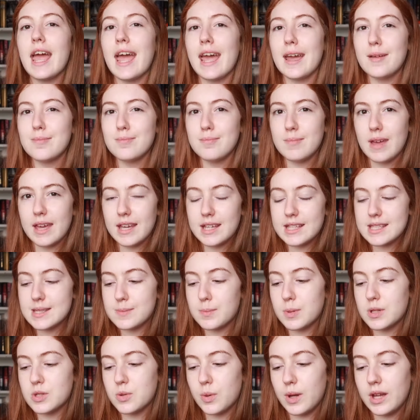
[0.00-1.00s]
a mix
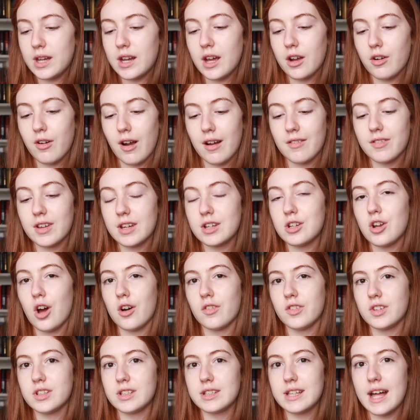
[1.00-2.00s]
between a graphic
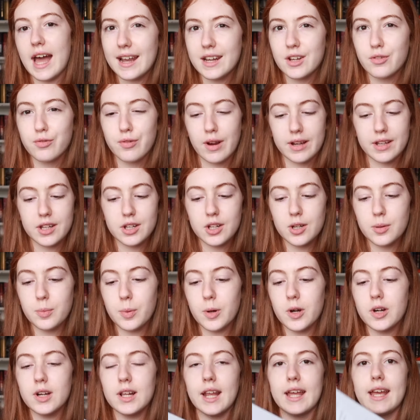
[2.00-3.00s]
novel and a regular book.